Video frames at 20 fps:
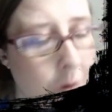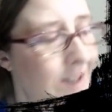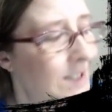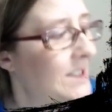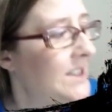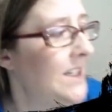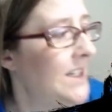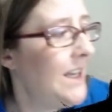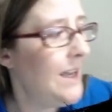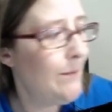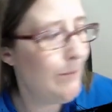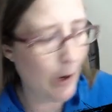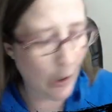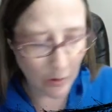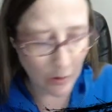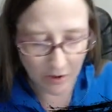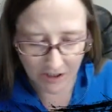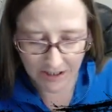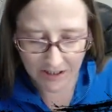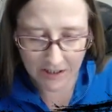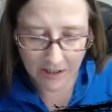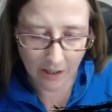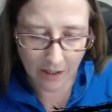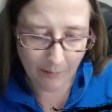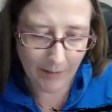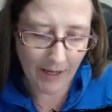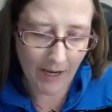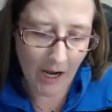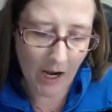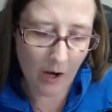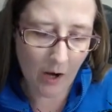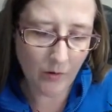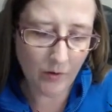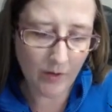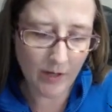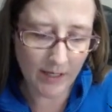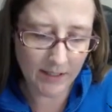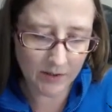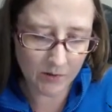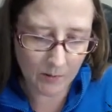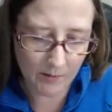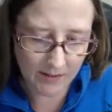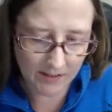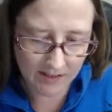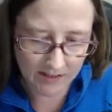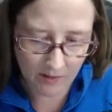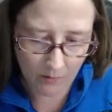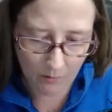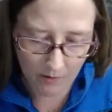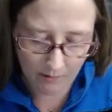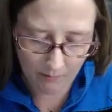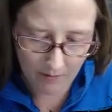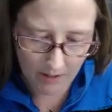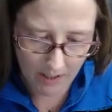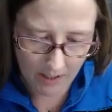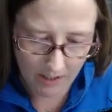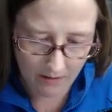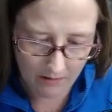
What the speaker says: see emojis coming out. You guys want to see one of my...